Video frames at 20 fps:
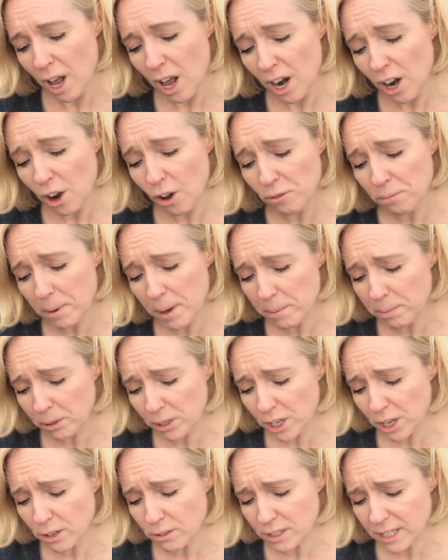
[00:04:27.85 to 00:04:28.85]
A lot of people
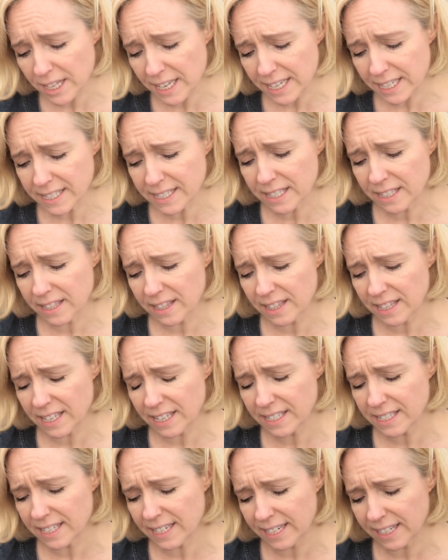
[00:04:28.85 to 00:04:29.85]
use these
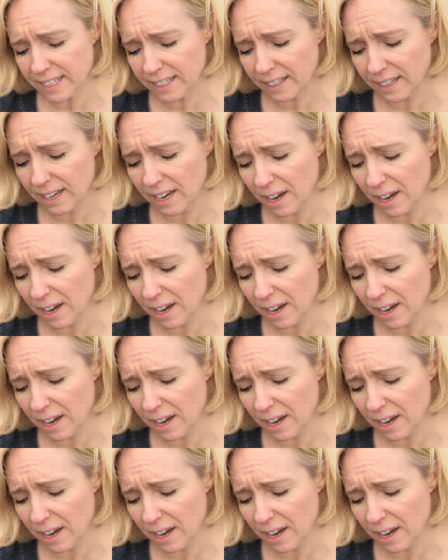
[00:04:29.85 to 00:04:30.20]
little,